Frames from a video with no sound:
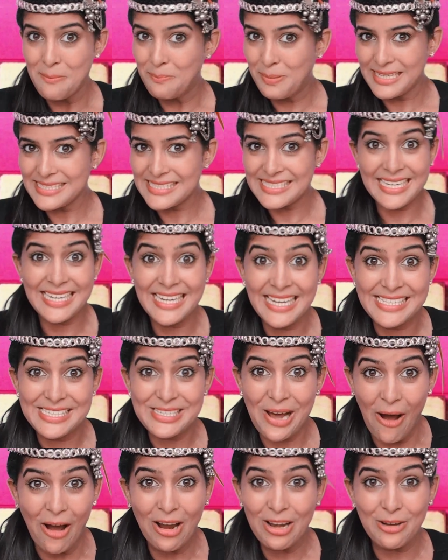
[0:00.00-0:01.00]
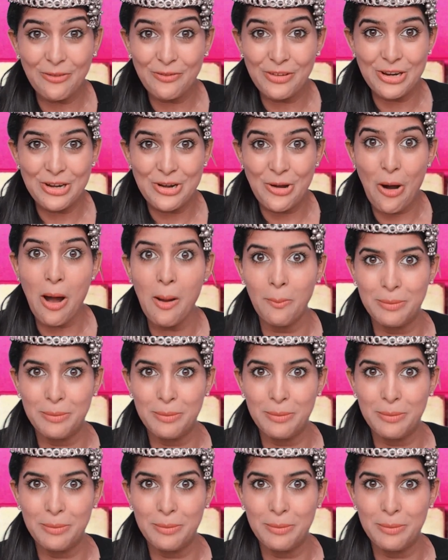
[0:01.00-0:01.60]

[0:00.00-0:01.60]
Basically, as all of you know,